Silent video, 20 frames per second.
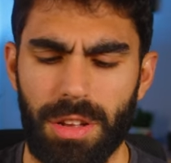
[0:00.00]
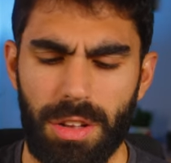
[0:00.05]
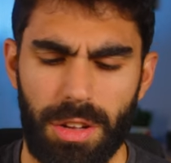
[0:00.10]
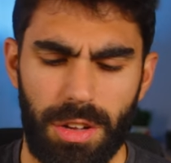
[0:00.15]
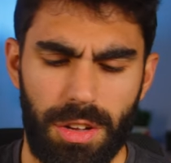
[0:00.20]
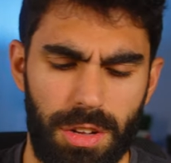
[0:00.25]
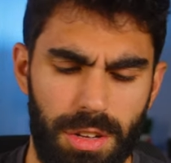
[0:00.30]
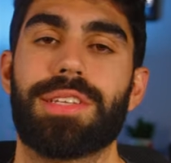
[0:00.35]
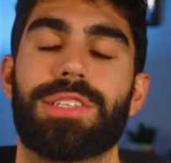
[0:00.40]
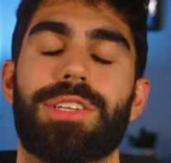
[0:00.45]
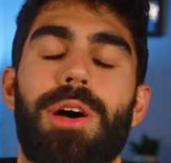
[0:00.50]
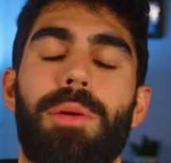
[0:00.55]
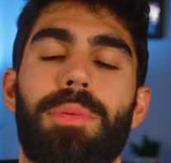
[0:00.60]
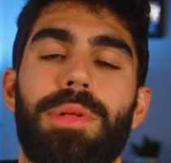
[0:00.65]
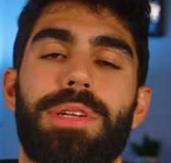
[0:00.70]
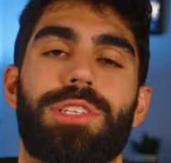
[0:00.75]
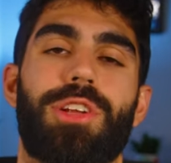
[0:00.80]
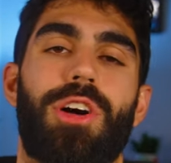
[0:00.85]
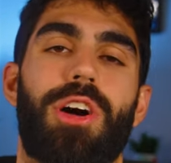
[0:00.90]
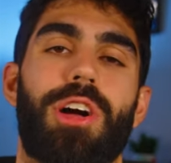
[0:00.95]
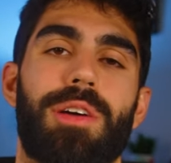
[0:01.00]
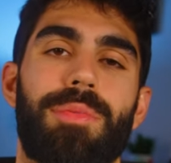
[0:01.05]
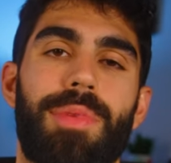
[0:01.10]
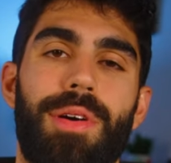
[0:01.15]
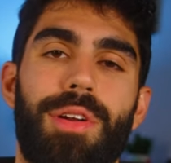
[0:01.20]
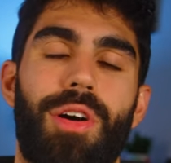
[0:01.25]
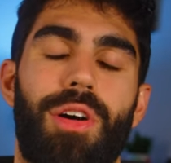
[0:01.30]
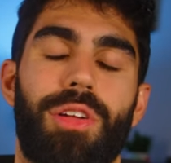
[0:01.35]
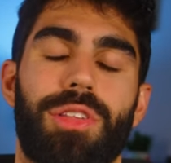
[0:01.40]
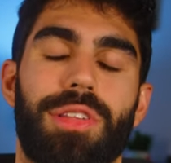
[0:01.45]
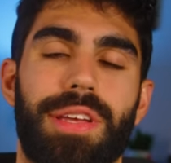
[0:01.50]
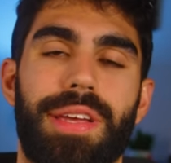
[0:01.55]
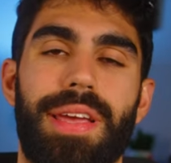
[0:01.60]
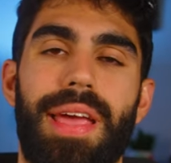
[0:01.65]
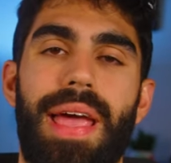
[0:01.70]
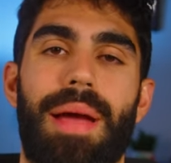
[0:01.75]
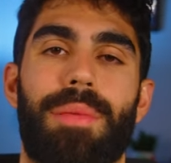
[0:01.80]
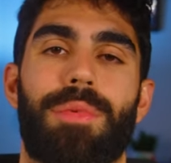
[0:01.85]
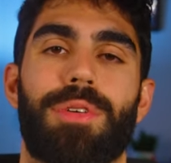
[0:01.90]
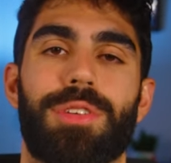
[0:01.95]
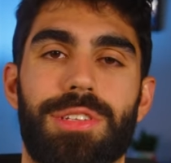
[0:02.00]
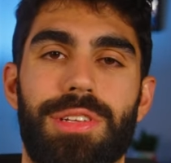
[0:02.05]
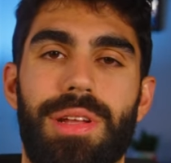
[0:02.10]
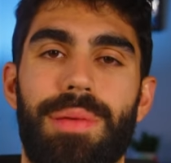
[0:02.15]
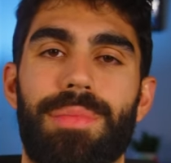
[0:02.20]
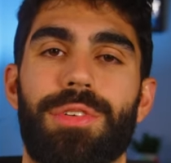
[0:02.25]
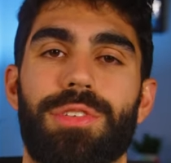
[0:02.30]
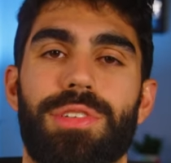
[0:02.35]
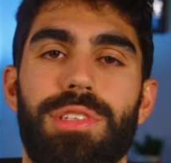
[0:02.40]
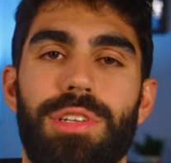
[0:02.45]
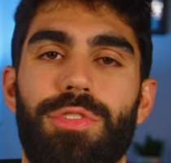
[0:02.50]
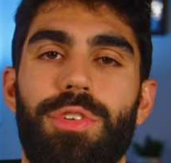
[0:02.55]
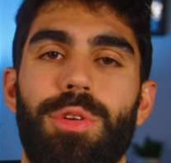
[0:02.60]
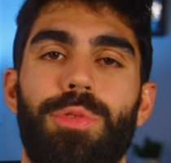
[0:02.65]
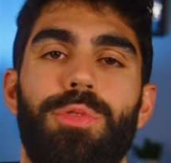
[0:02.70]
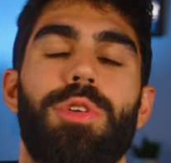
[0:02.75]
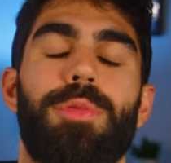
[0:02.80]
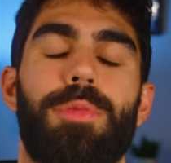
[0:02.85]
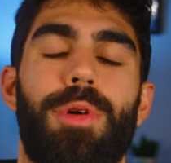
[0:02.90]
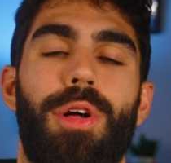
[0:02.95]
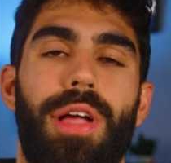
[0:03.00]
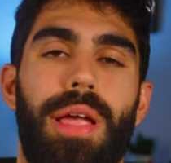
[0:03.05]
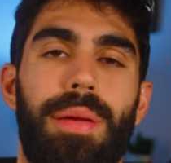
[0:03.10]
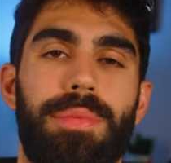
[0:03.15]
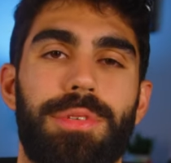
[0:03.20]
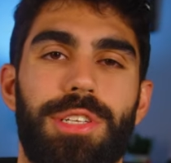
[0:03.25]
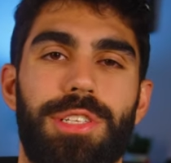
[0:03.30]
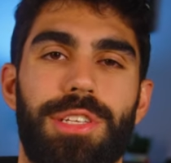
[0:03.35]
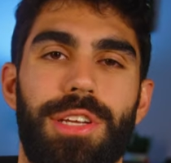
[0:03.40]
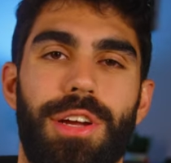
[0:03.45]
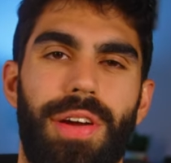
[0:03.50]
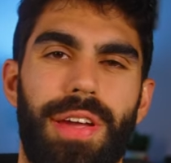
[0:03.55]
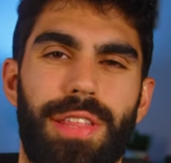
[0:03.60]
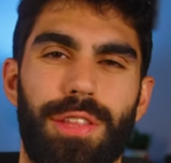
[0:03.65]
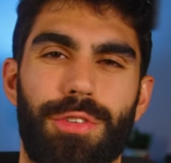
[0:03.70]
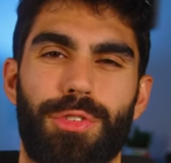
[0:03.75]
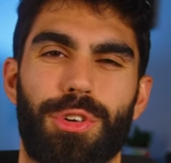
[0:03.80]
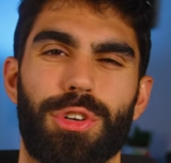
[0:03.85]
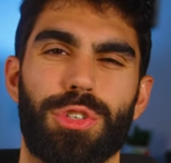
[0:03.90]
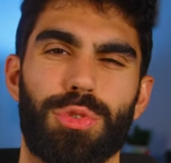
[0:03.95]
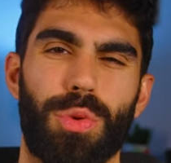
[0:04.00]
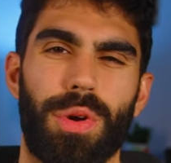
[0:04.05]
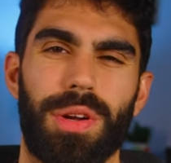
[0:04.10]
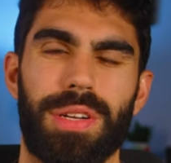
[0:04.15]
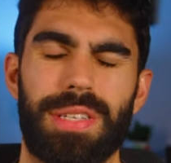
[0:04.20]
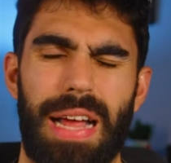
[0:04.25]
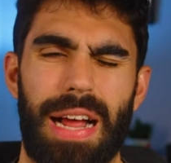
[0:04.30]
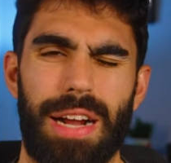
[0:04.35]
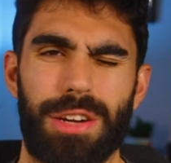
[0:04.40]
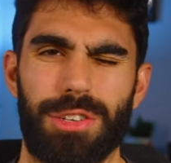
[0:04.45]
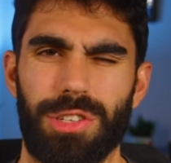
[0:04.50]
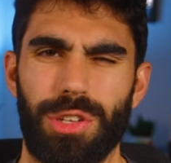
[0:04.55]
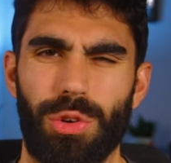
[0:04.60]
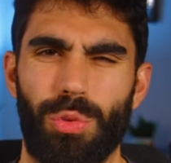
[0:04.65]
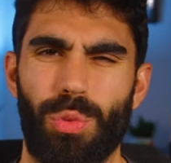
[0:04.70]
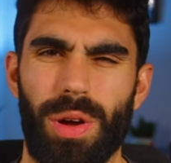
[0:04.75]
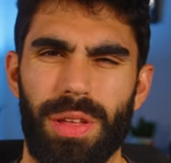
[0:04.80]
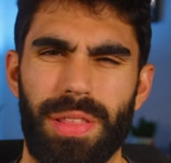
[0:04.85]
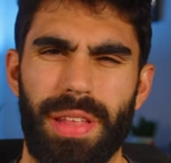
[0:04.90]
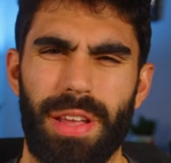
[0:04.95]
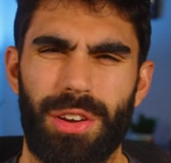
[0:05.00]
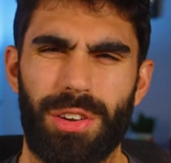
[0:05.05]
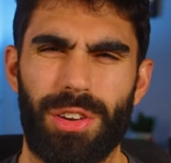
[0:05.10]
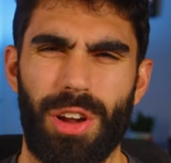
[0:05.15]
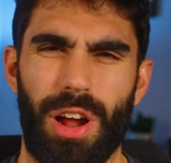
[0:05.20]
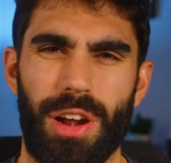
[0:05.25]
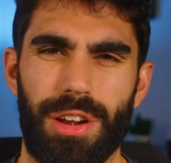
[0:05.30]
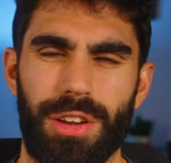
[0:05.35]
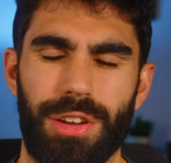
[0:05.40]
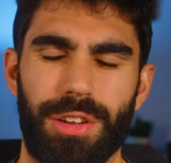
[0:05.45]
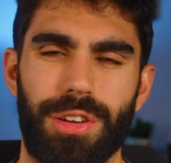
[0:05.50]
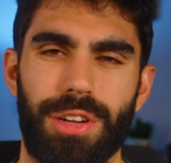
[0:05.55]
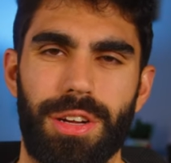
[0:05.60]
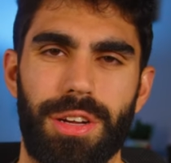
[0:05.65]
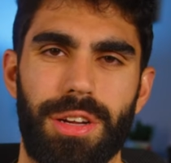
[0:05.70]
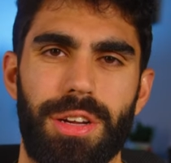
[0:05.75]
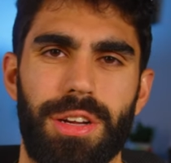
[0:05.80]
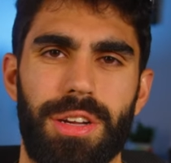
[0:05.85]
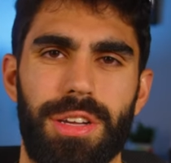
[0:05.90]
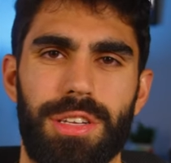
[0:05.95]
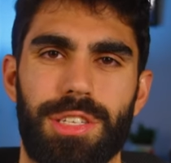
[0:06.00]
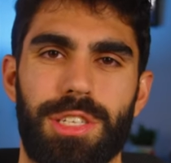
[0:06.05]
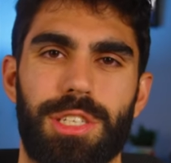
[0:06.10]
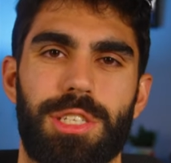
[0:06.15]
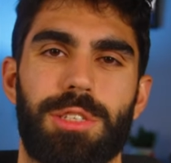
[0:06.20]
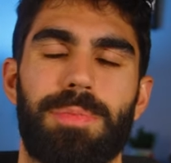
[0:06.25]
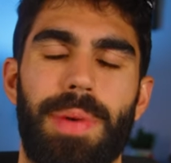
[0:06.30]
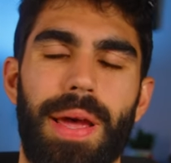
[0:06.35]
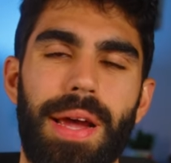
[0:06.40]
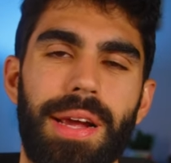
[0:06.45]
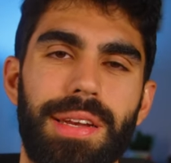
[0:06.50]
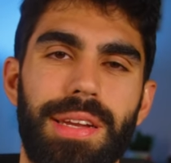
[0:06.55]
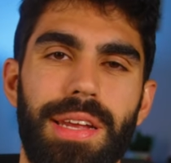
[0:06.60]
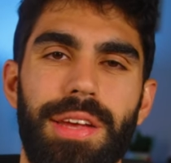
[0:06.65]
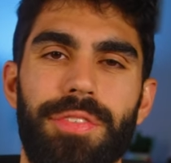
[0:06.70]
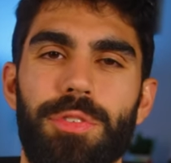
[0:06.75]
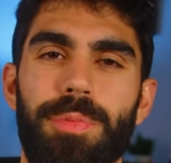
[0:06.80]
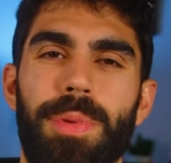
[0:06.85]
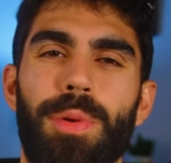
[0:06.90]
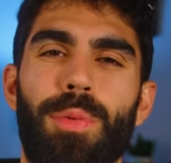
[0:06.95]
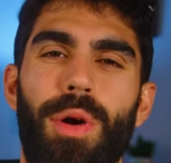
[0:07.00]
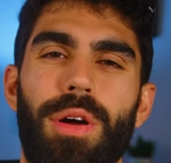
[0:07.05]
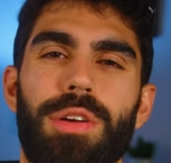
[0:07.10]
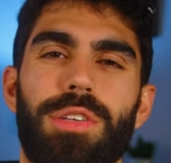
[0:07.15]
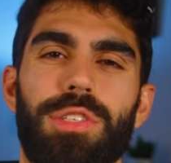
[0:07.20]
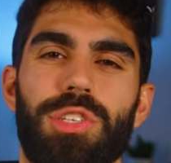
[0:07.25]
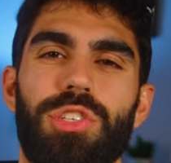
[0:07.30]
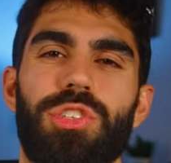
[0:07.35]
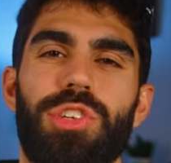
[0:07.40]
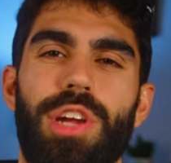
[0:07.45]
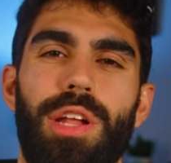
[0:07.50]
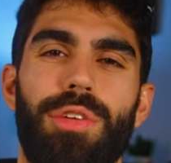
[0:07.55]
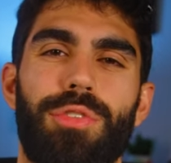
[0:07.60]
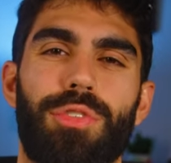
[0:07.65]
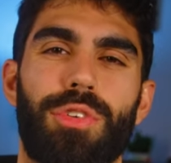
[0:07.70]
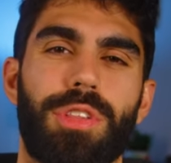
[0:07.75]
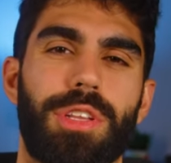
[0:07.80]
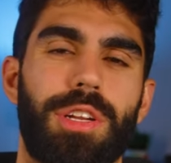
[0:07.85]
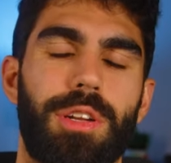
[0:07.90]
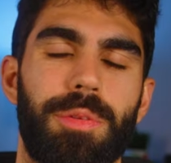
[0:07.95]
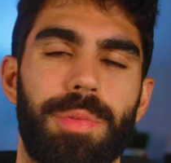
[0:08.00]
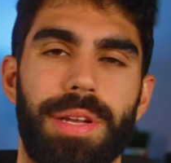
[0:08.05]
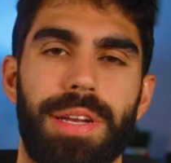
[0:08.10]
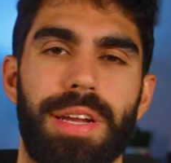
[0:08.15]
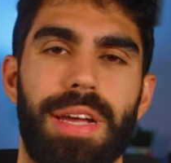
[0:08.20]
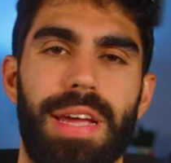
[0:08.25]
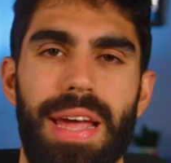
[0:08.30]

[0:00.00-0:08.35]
Next up, let's talk about all the cameras that I'm using to film football games this year. And the first one is actually one that you're not going to suspect if you've been watching this channel for a little bit.